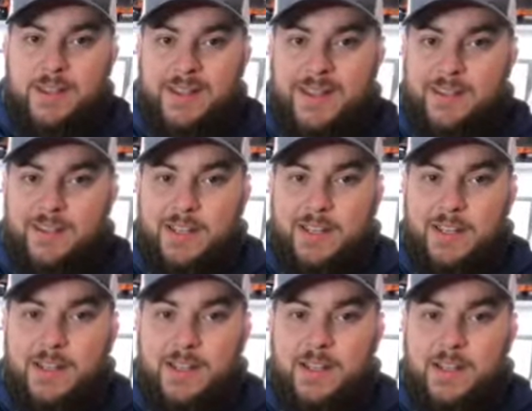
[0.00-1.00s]

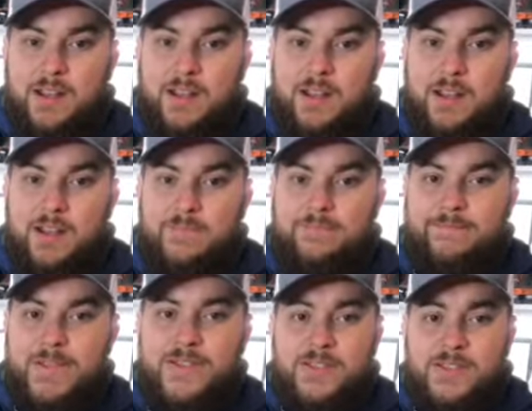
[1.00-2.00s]
kindling.
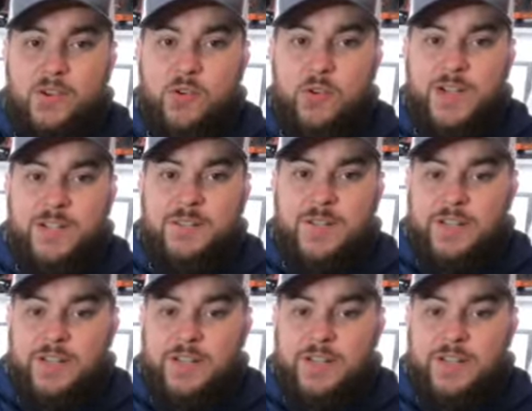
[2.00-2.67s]
This is so wasteful.